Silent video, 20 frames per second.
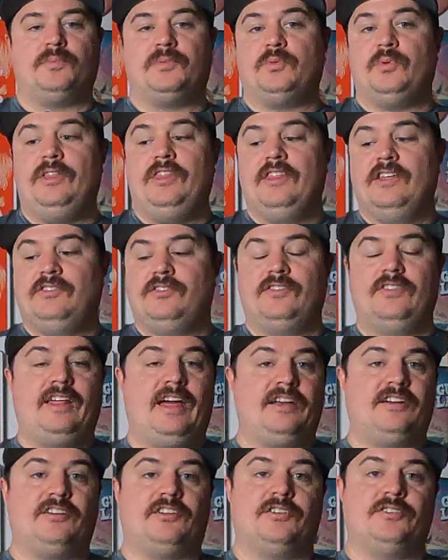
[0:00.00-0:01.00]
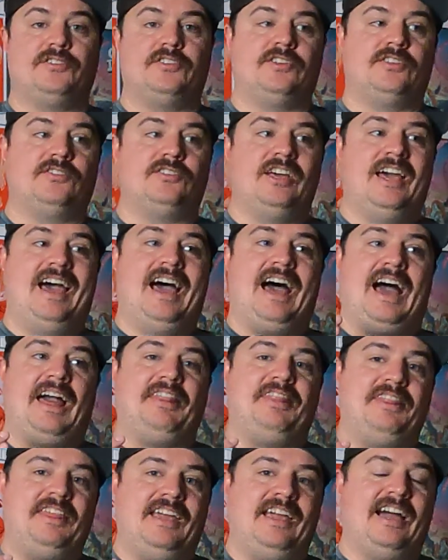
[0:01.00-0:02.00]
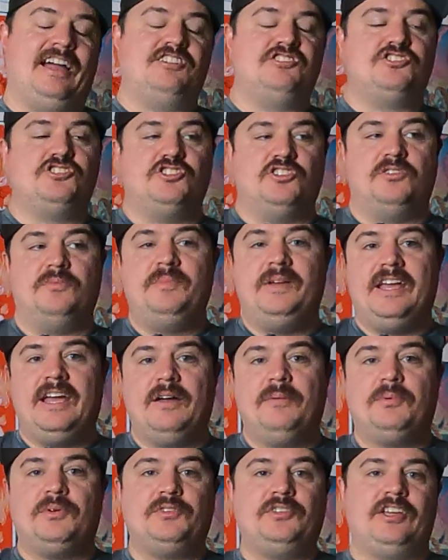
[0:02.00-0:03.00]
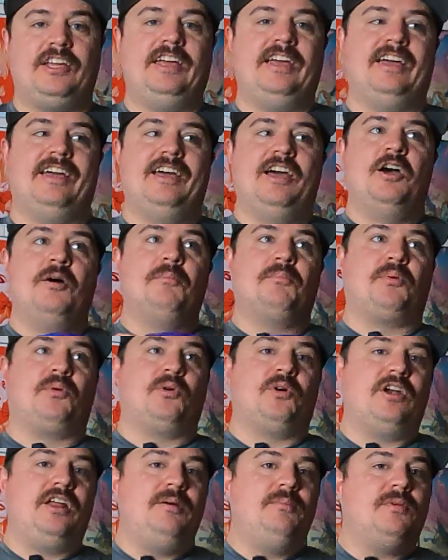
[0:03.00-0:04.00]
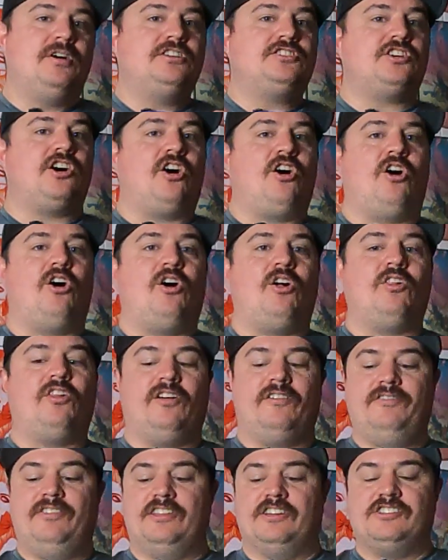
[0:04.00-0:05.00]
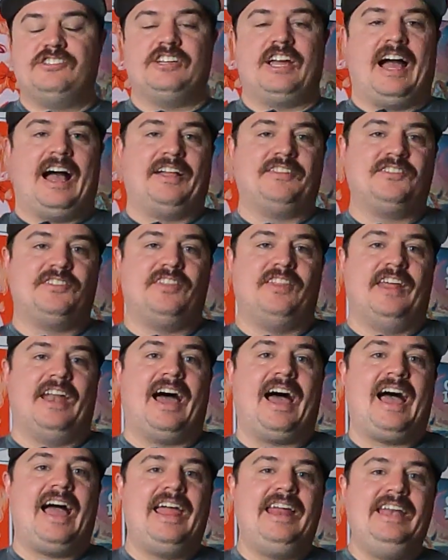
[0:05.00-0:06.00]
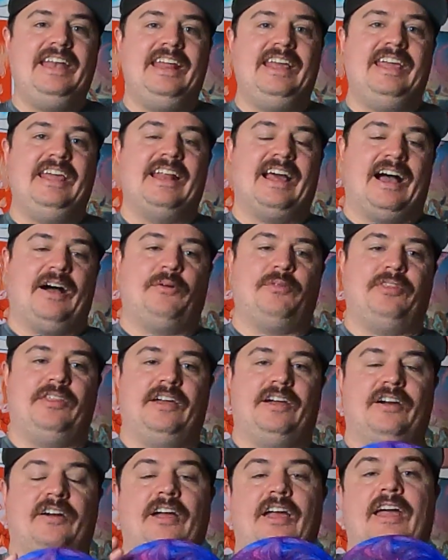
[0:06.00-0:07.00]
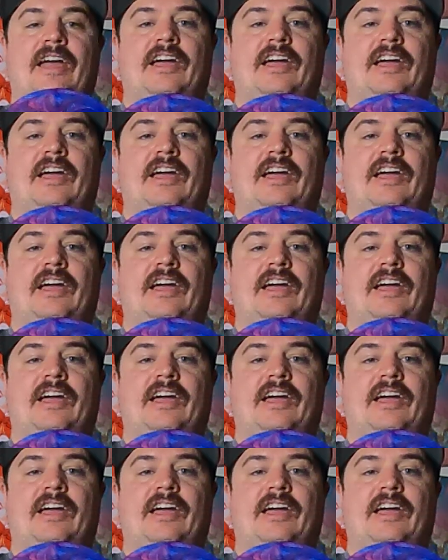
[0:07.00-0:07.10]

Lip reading: Between this and that Tersis, I think I should be able to get pretty much all of the shots that I need out there,